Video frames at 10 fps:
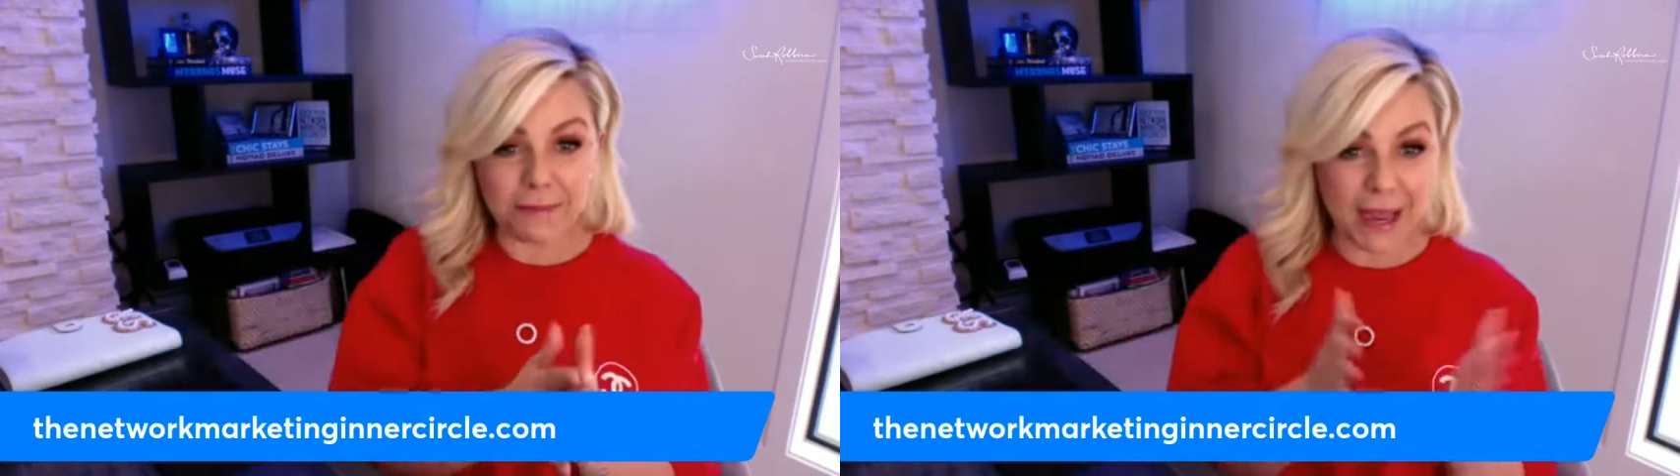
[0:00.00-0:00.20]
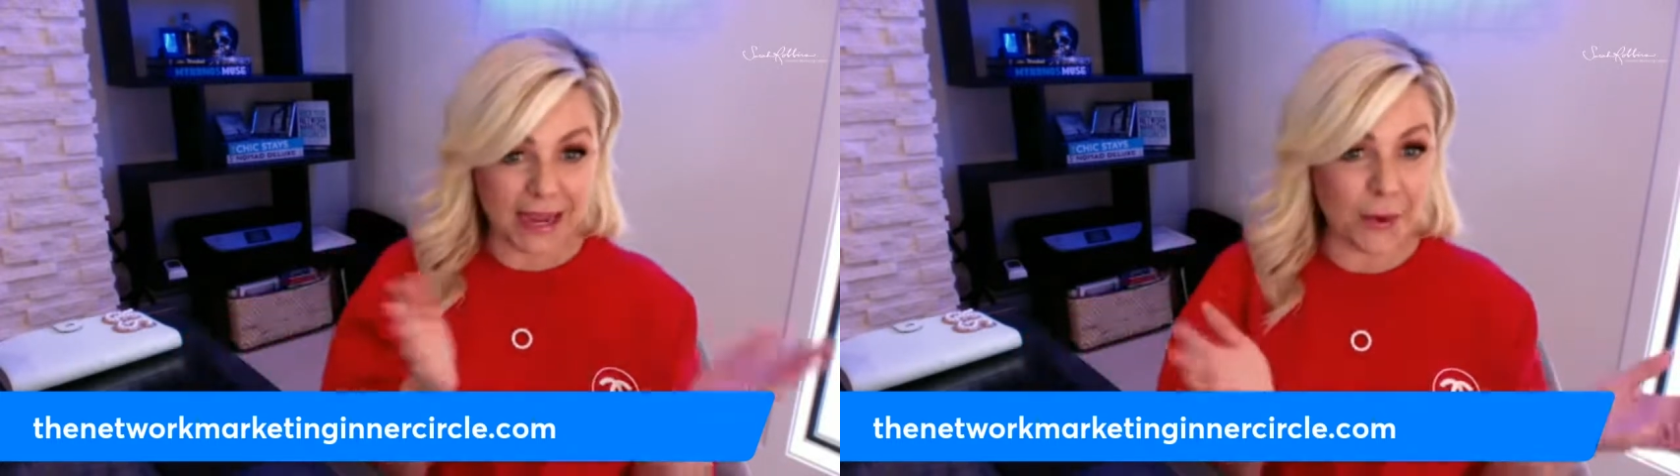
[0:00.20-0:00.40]

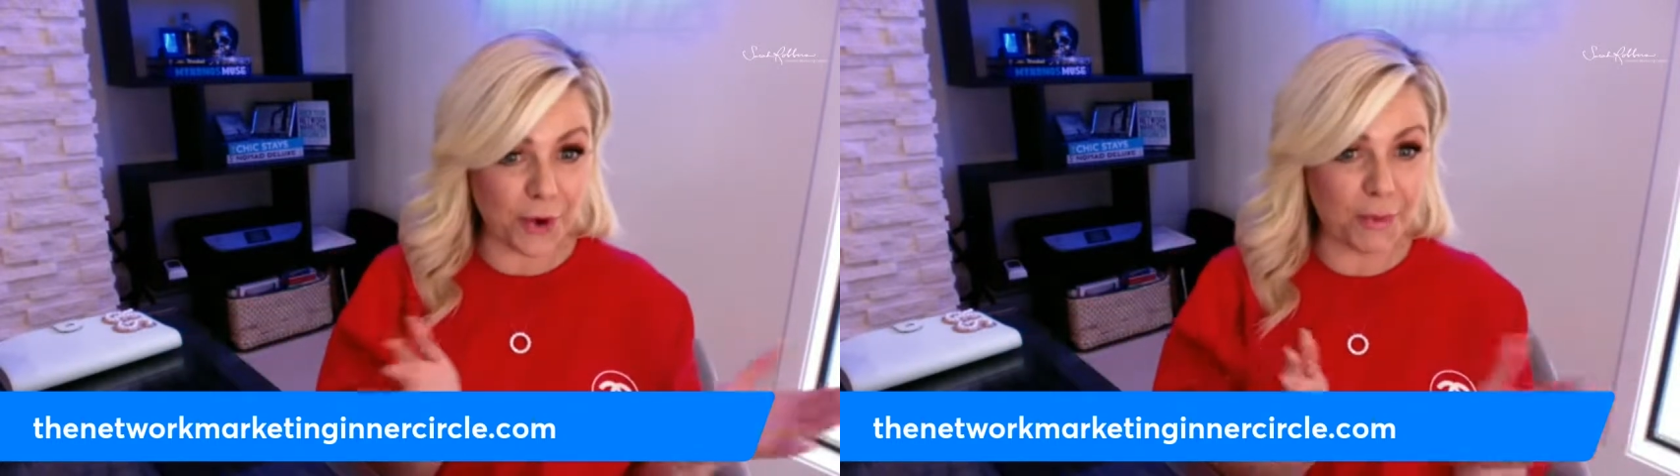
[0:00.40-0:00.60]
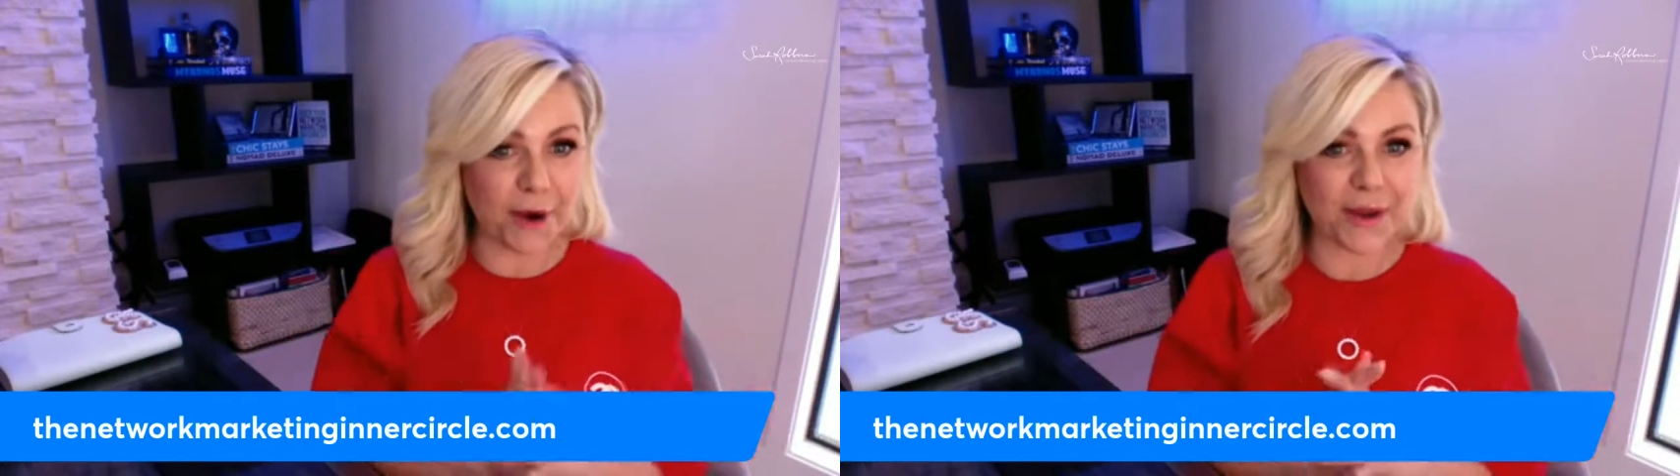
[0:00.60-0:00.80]
my
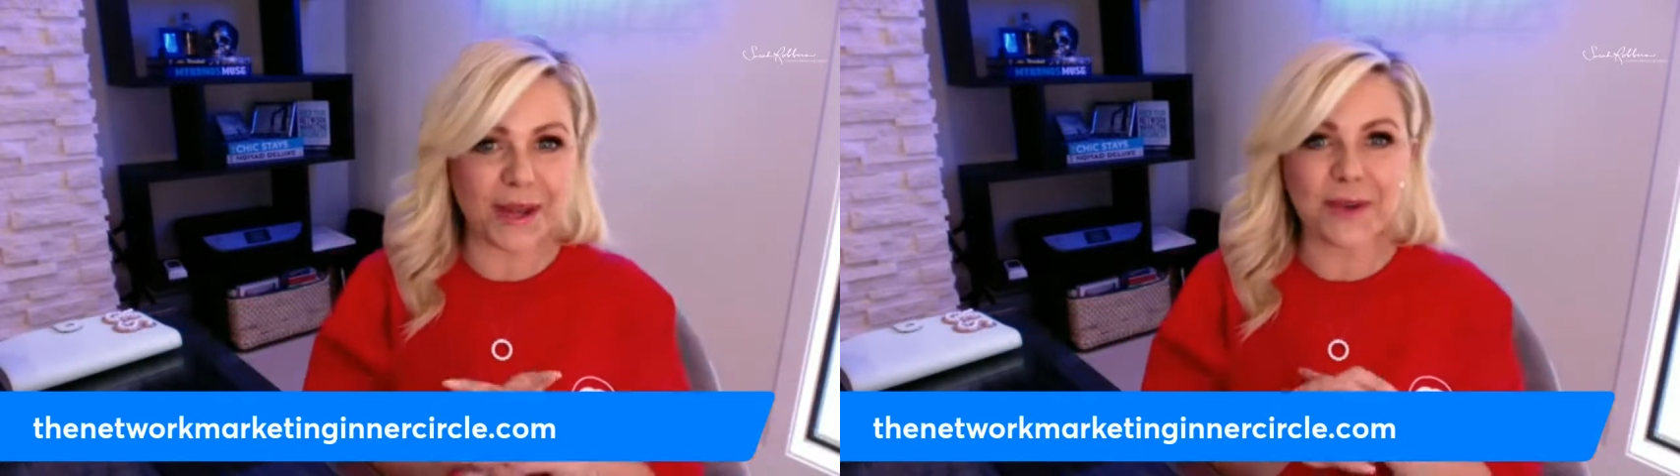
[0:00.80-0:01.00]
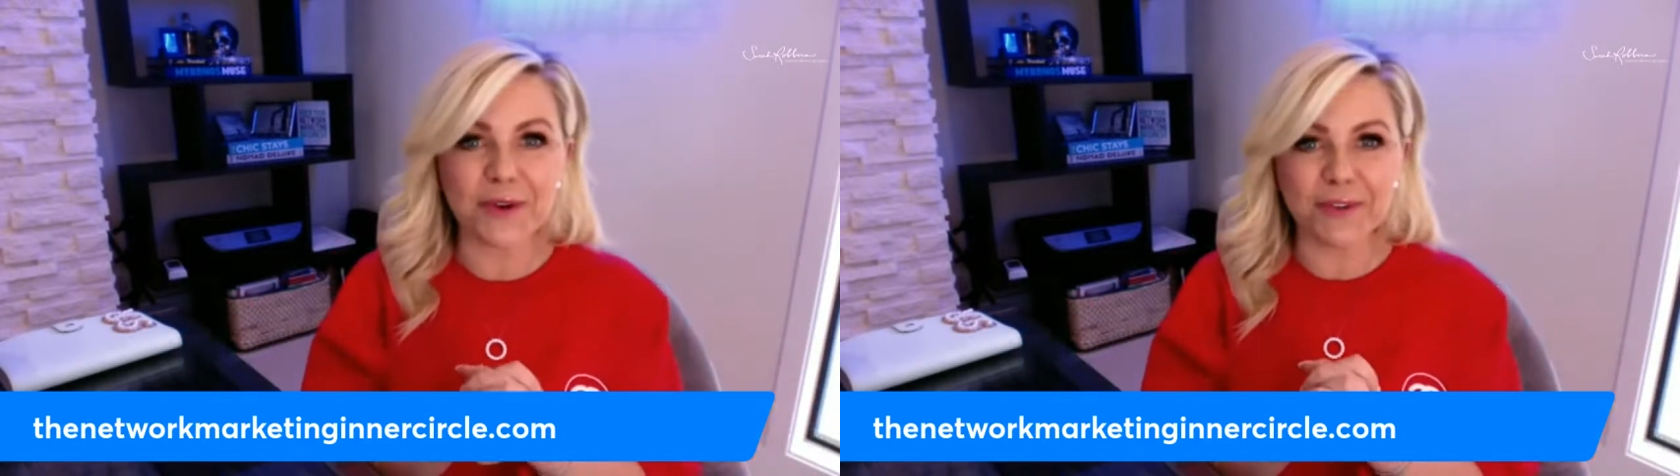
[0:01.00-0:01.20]
Network
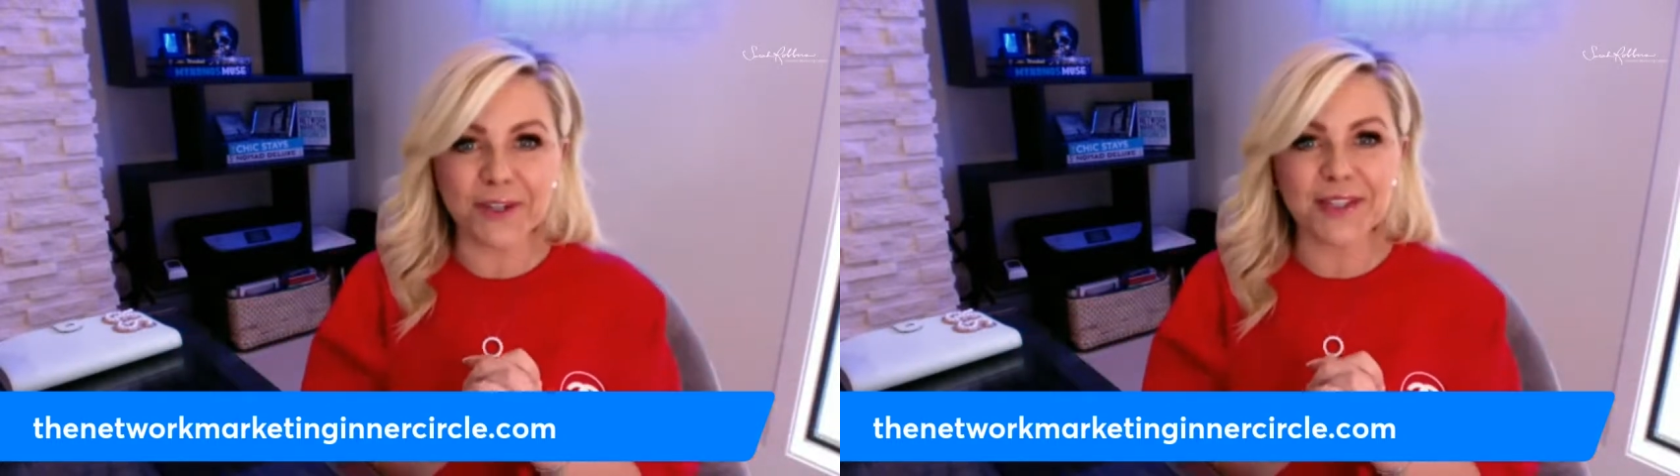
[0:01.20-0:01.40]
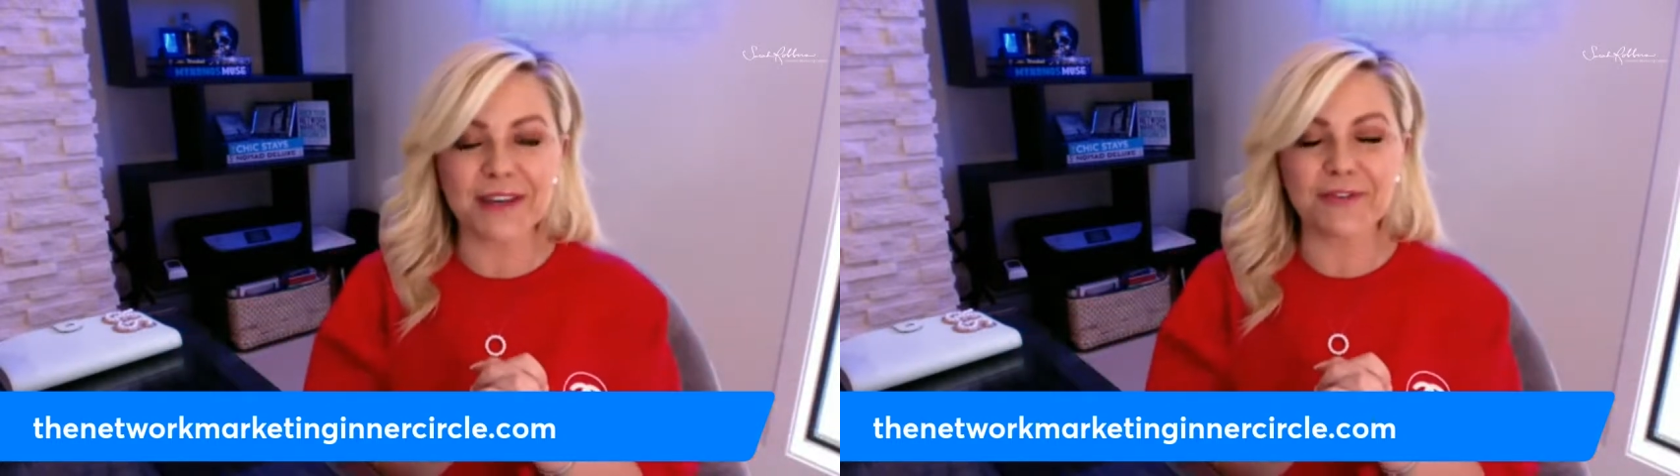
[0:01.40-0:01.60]
Marketing
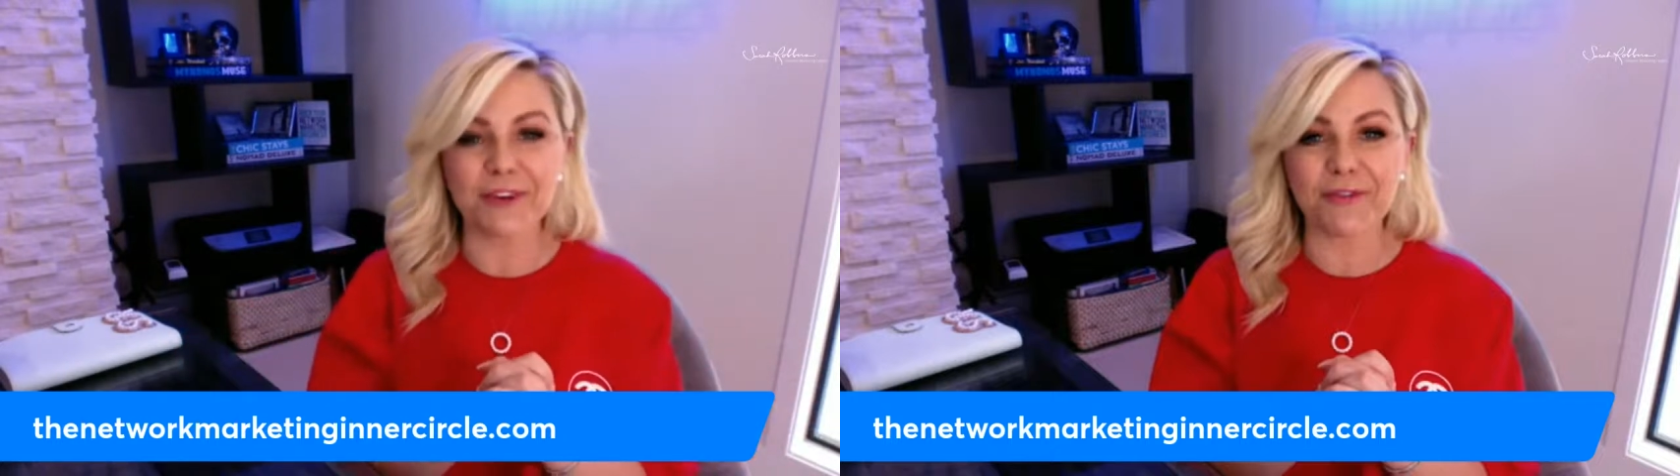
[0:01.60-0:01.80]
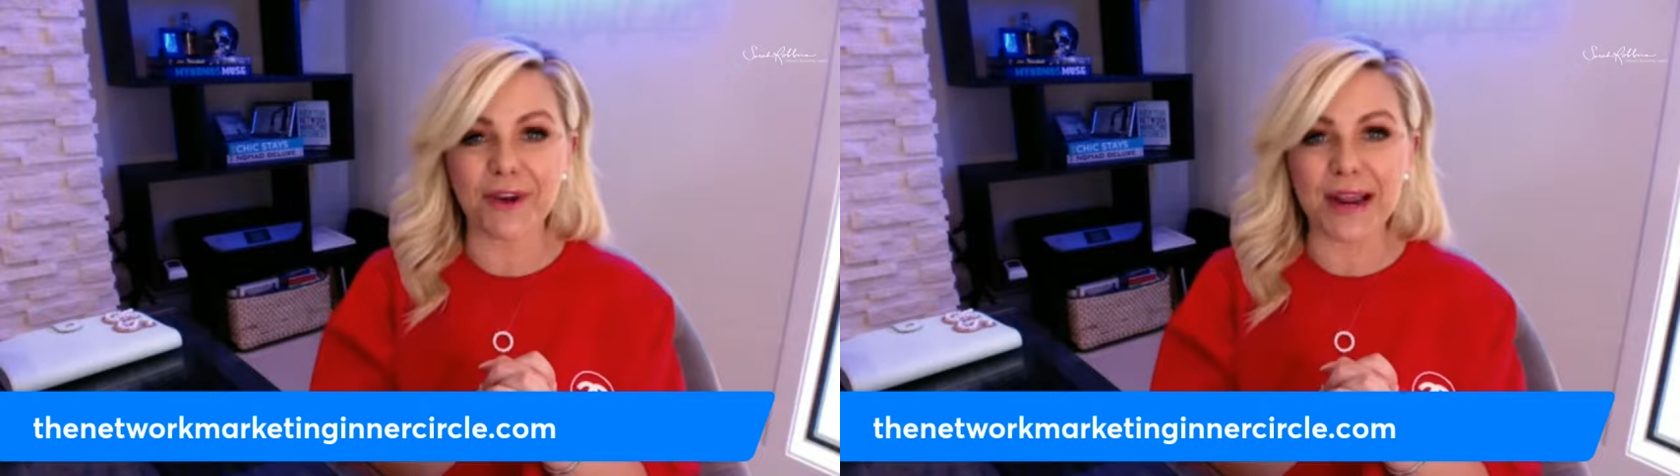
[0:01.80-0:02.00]
University for
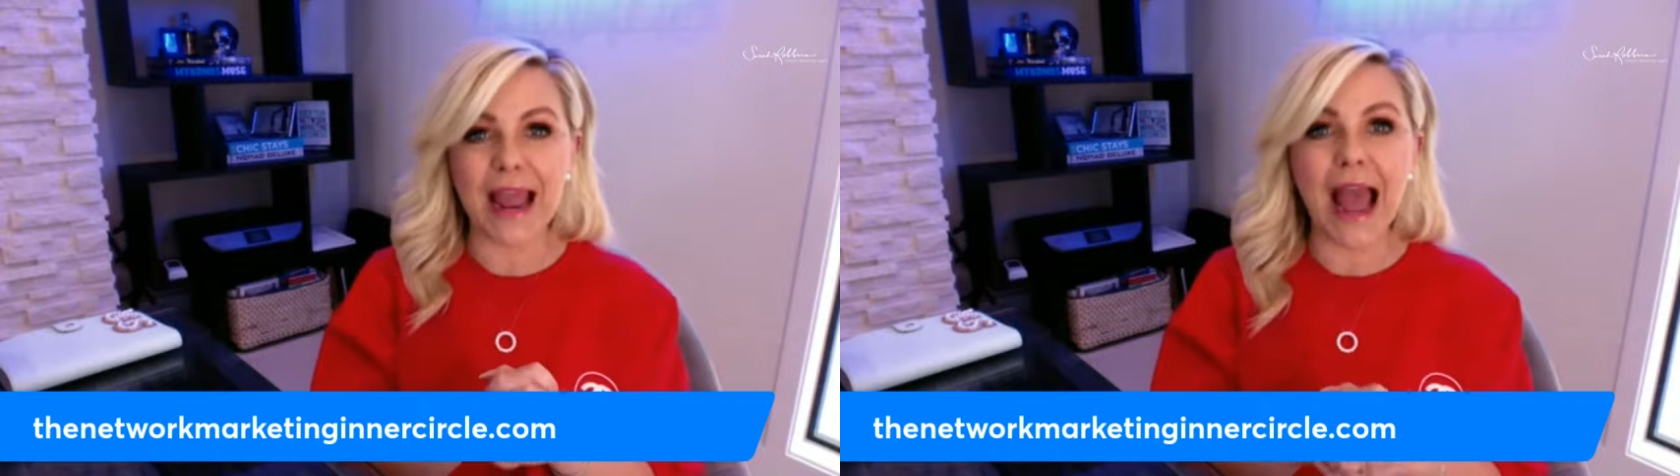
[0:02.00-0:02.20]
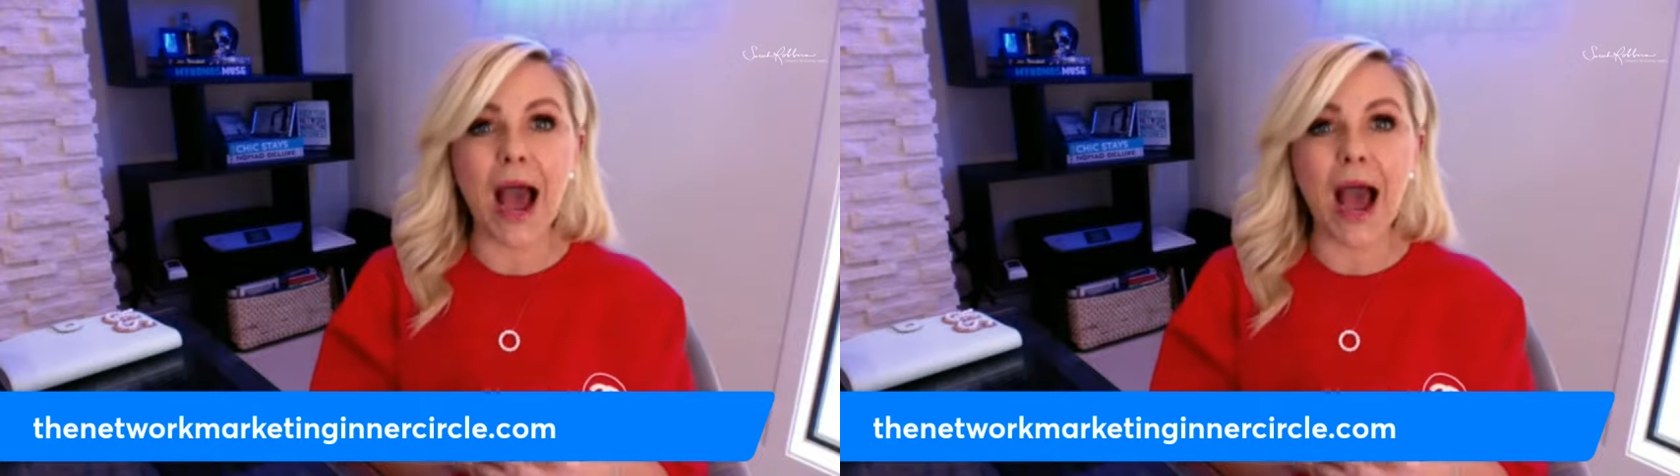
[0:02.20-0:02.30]
free,